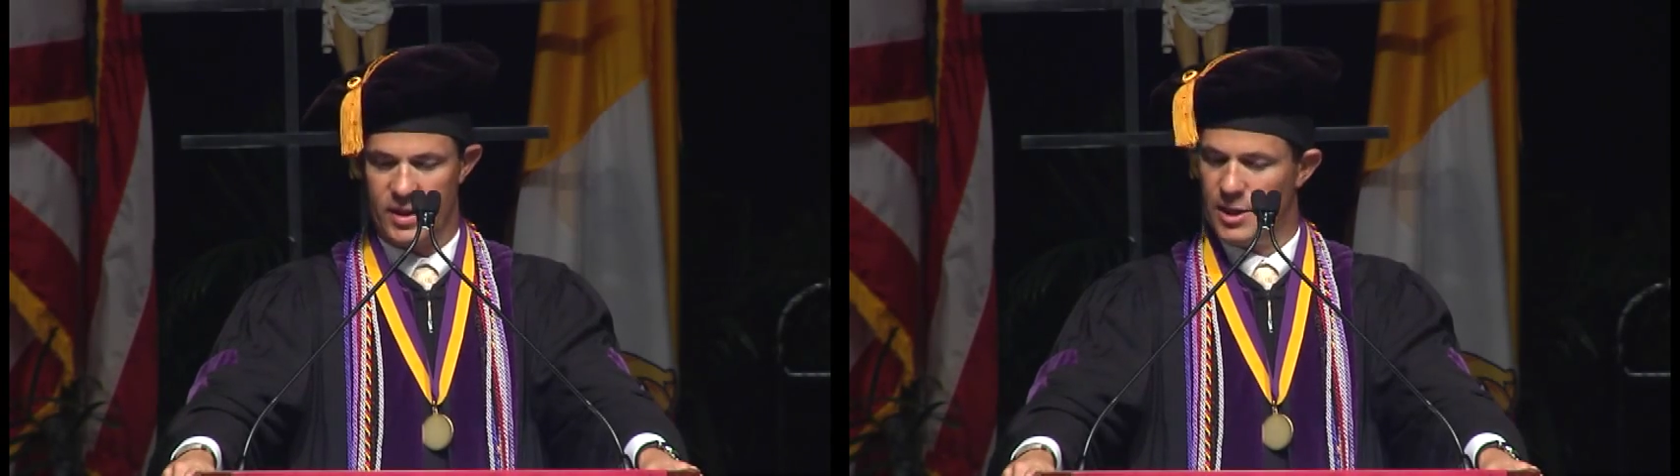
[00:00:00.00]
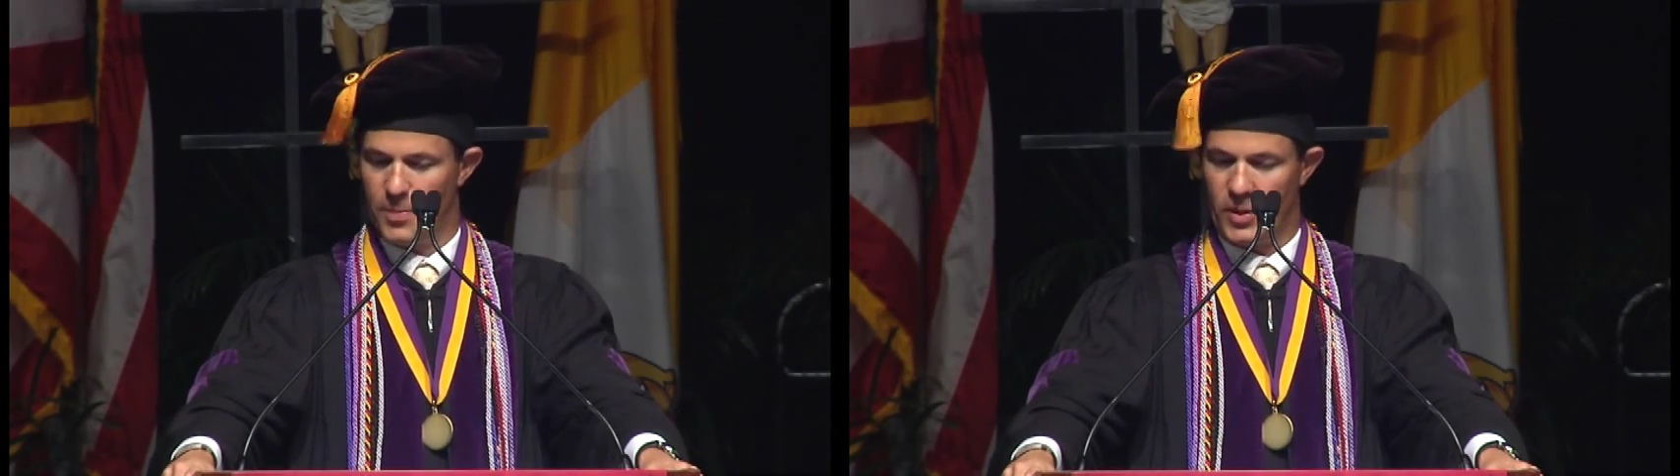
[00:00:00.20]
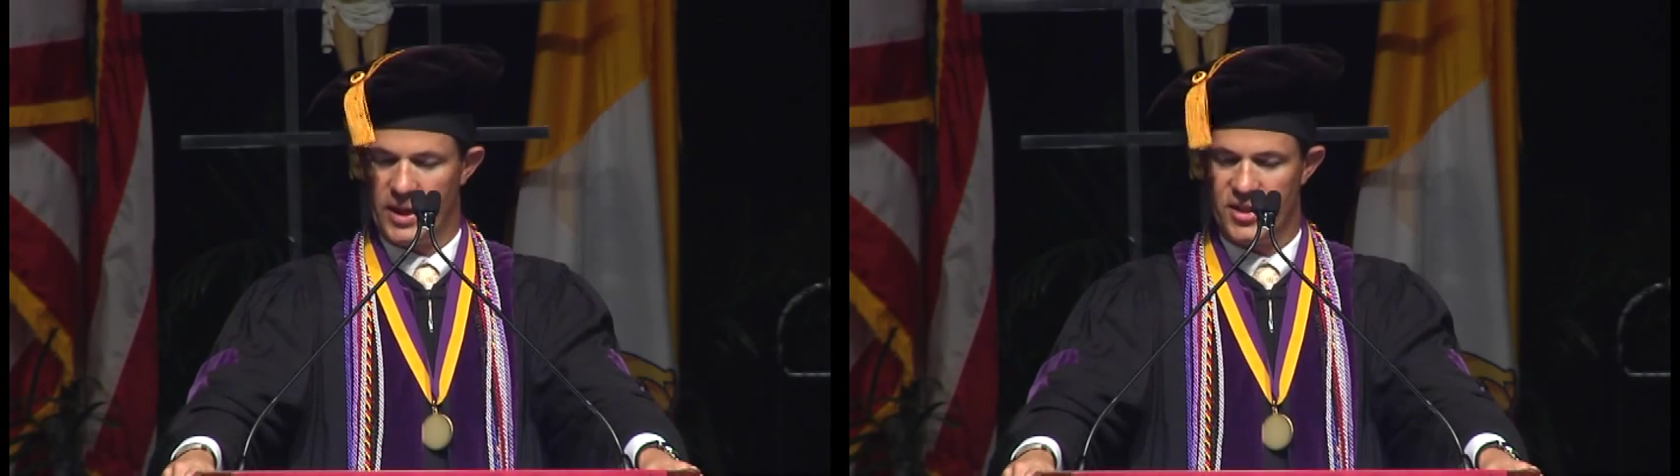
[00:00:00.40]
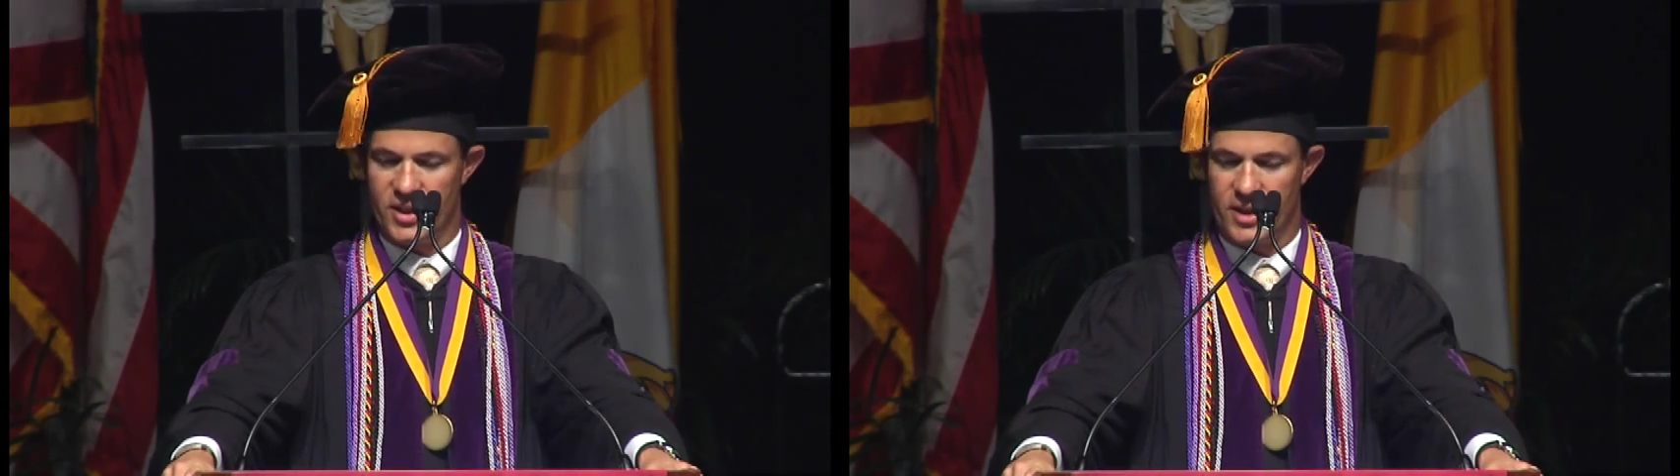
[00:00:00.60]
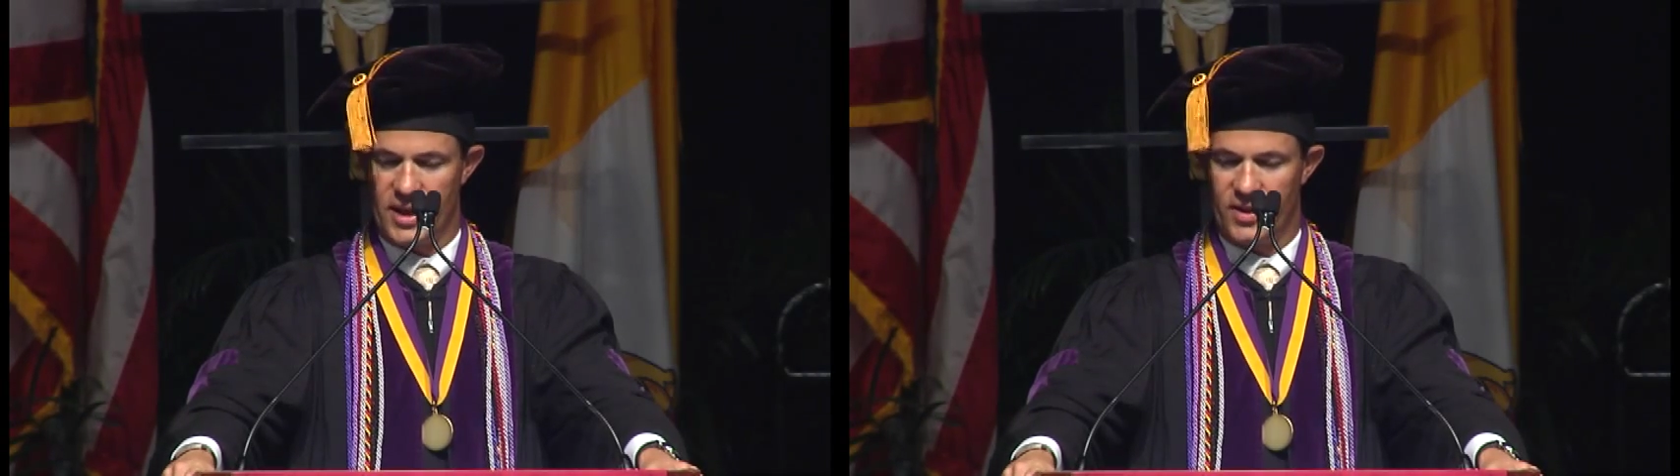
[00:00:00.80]
in
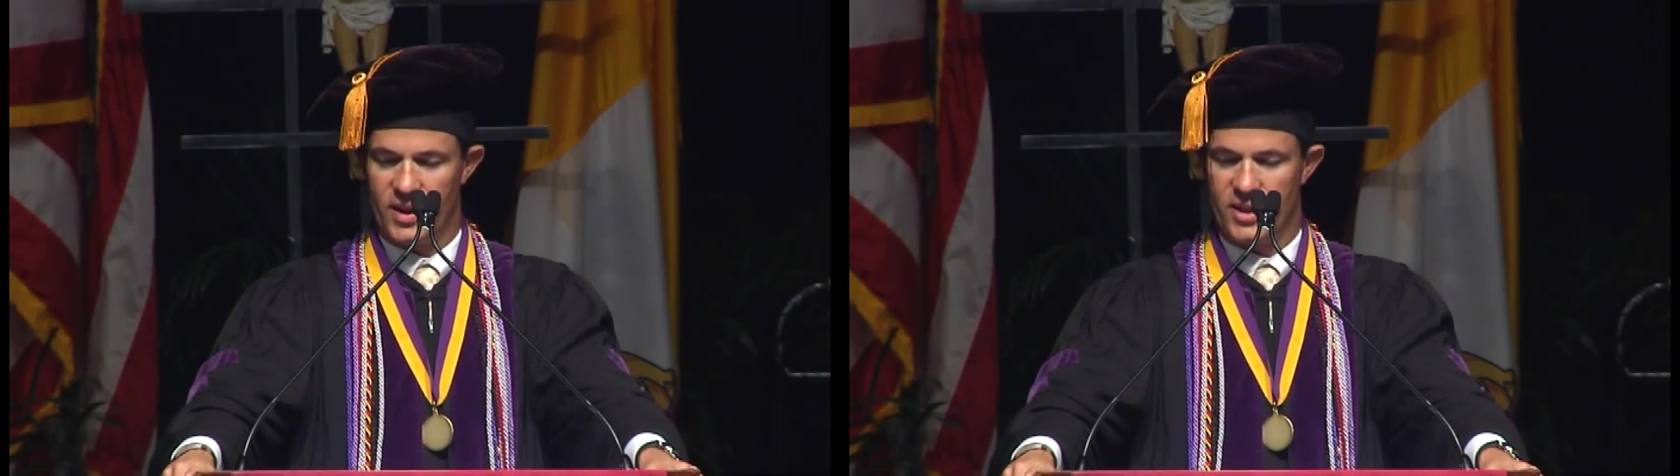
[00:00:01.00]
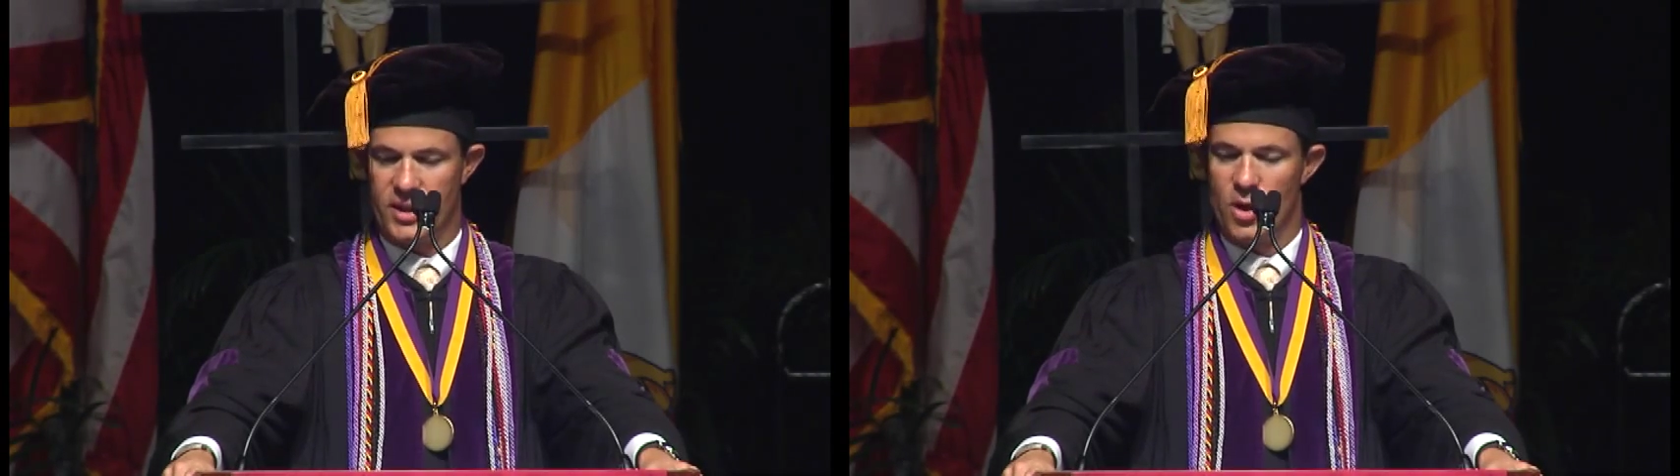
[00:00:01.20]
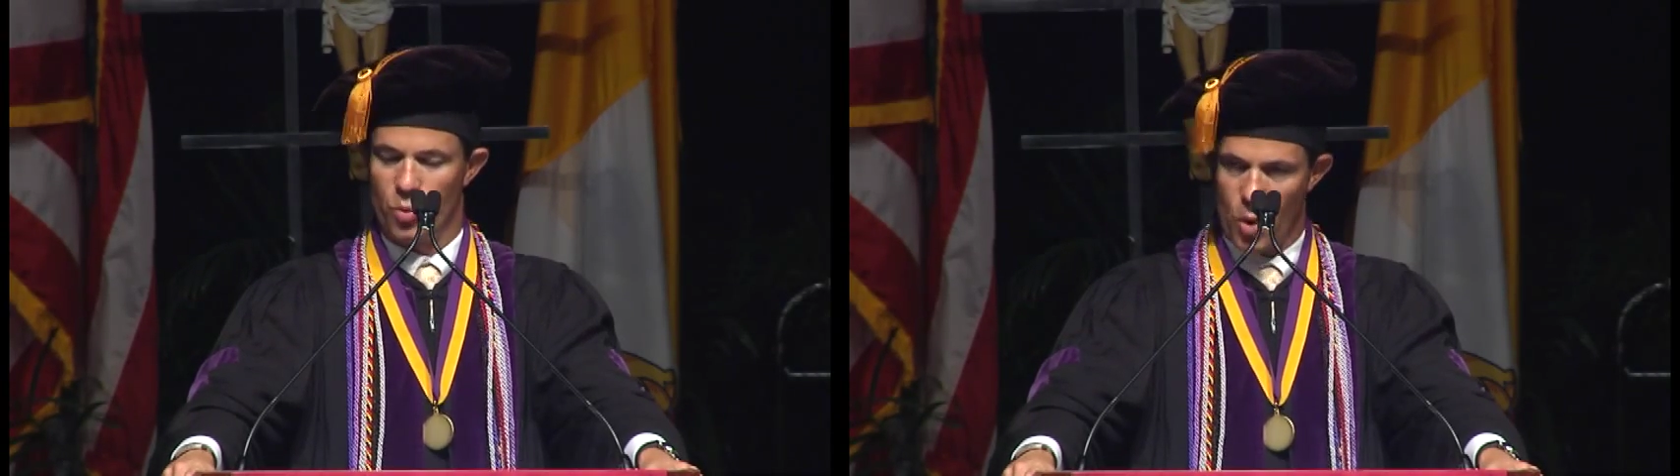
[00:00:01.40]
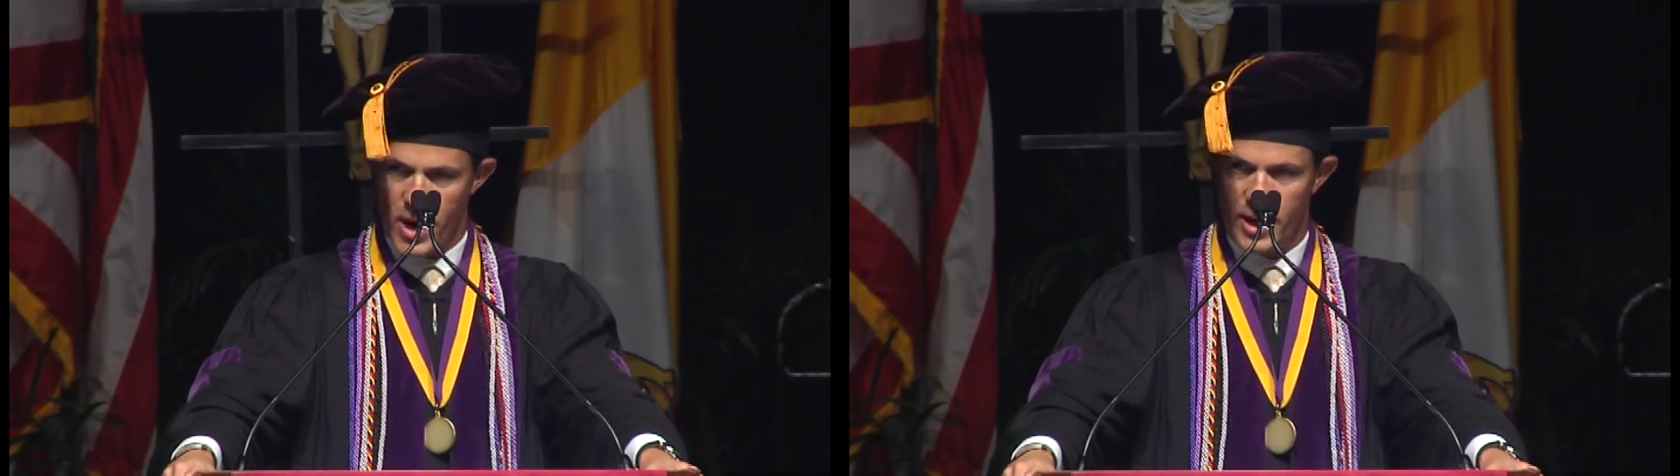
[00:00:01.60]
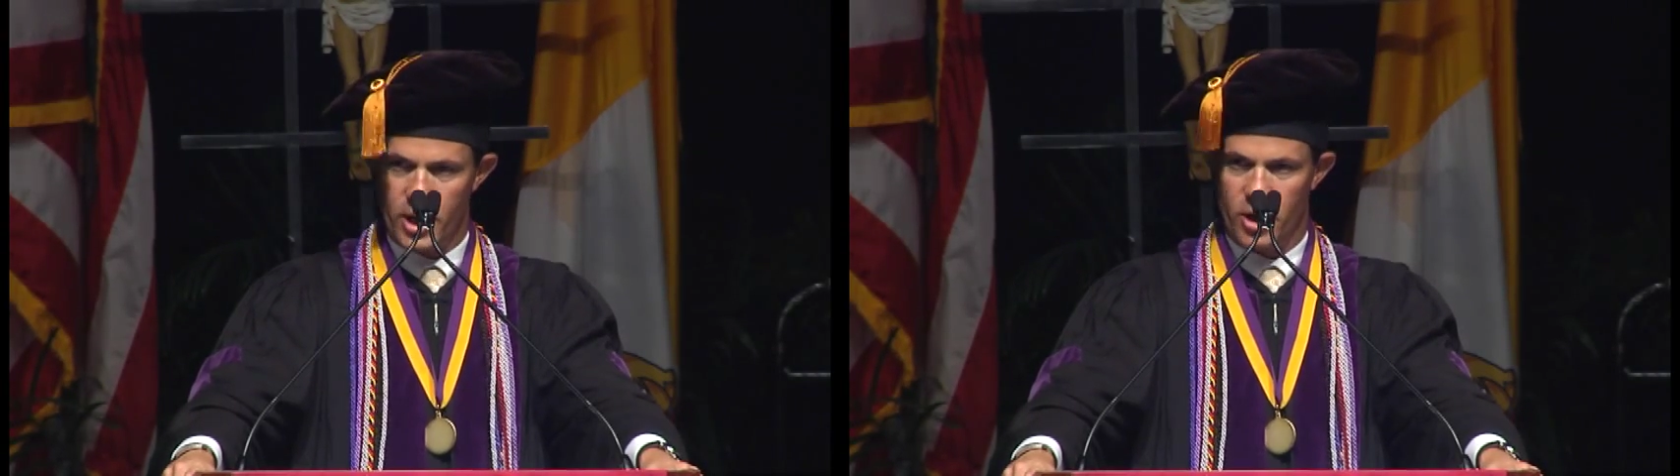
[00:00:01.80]
places like this,
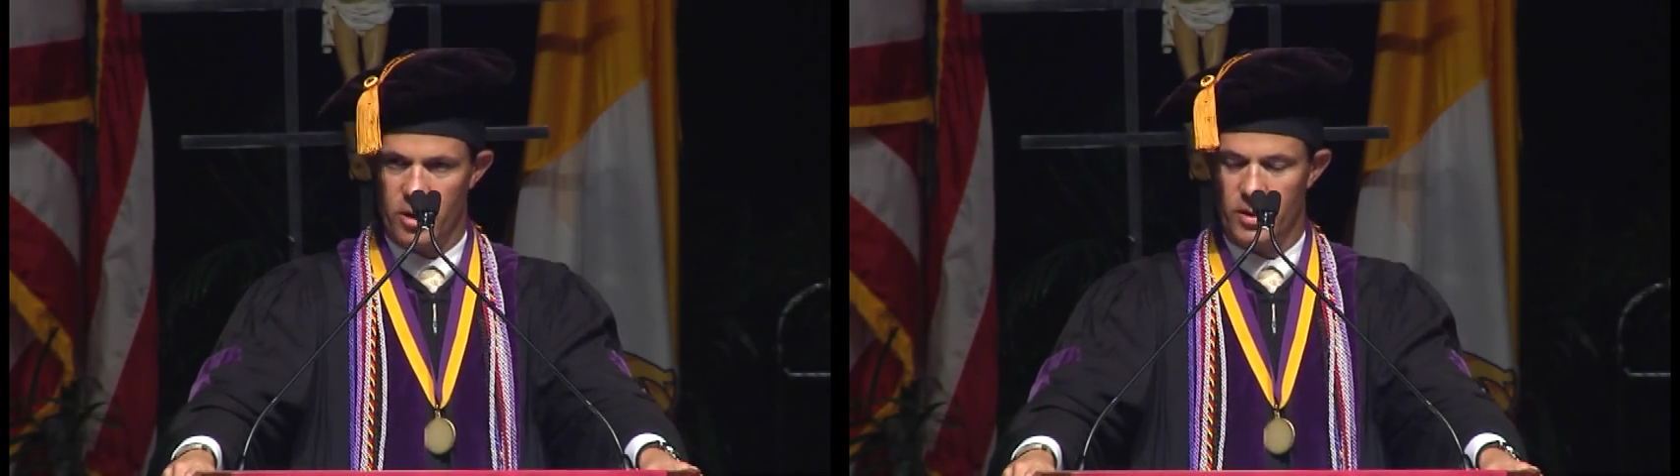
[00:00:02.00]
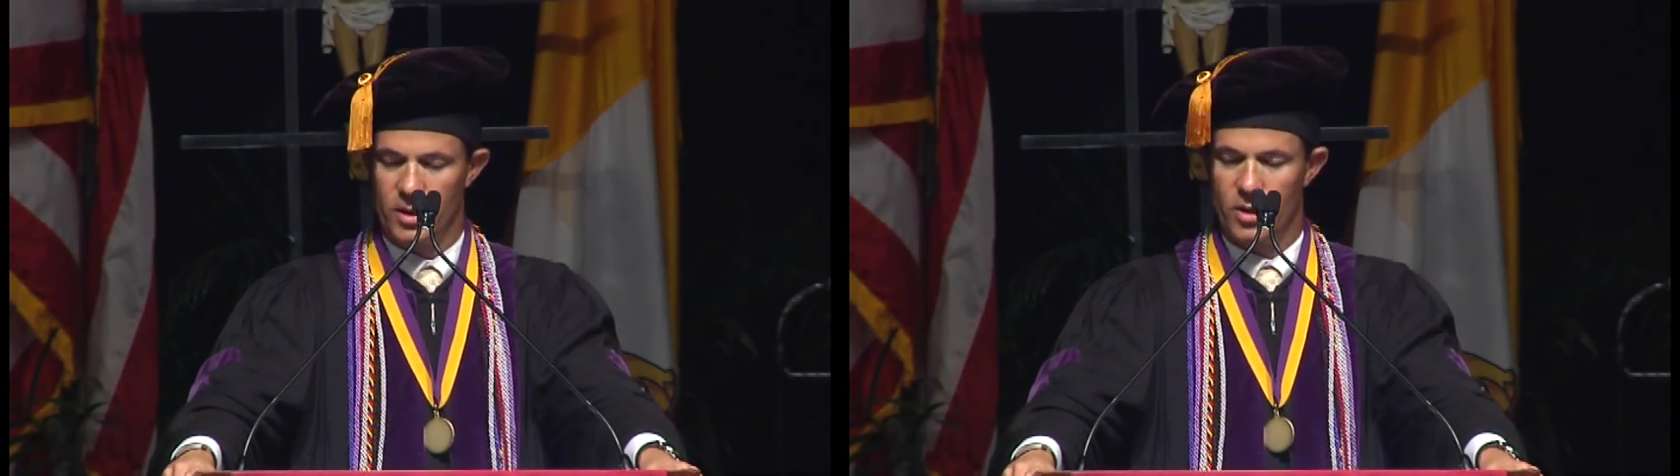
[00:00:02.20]
right here,